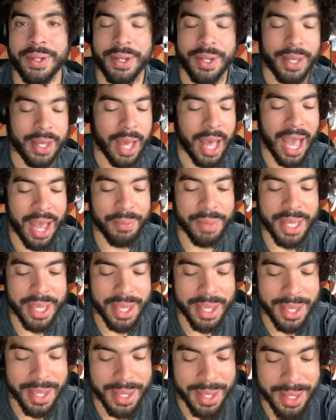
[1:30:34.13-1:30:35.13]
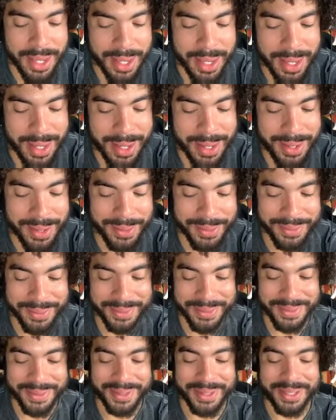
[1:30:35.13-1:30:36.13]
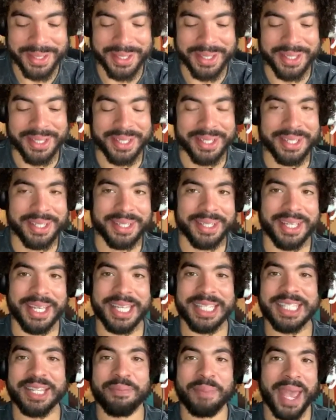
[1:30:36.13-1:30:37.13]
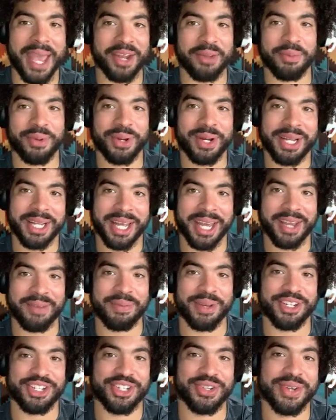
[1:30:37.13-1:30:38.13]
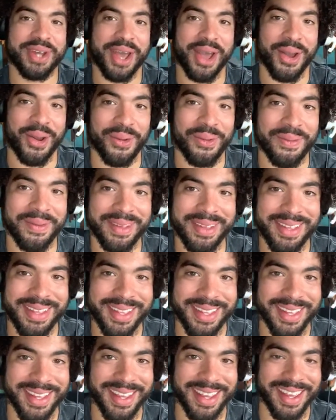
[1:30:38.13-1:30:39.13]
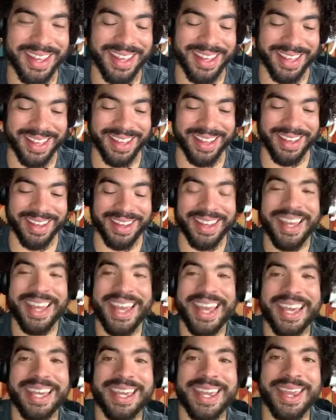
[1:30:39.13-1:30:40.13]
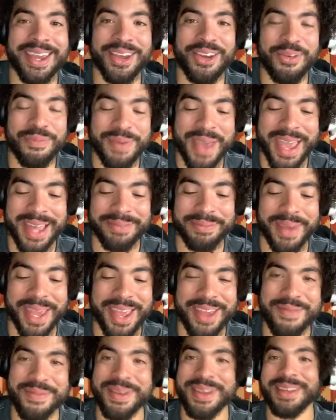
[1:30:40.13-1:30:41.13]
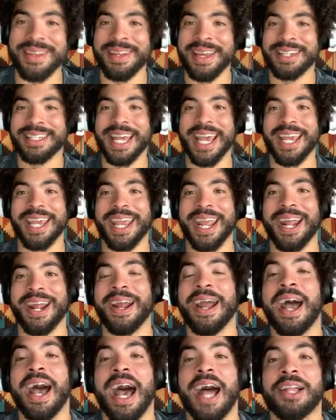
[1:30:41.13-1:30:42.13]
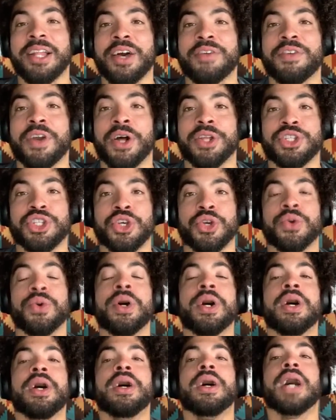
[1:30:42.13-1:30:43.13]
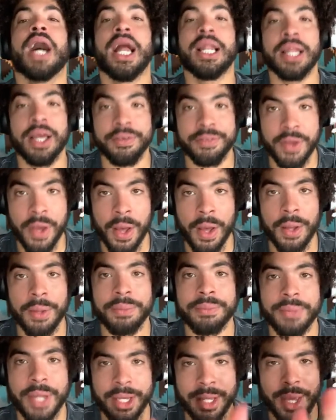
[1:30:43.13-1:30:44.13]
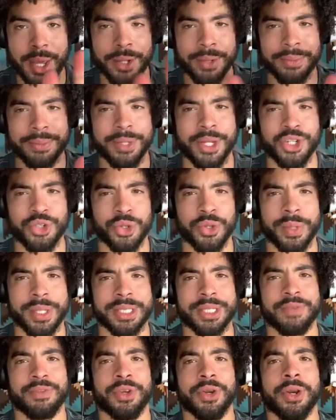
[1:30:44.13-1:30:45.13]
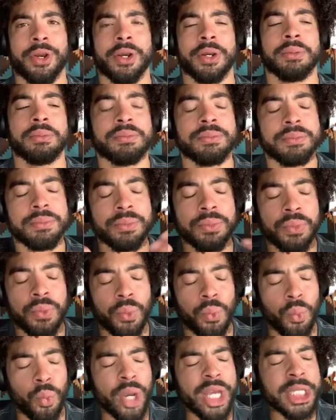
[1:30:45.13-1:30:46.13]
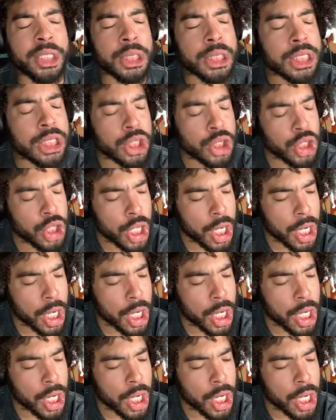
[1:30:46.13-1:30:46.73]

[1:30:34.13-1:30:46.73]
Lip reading: I mean, it's a baitable click, but you know. Cute. Hey, baby. Take care. I love y'all too. I love y'all. Again, enjoy the rest of your Wednesday.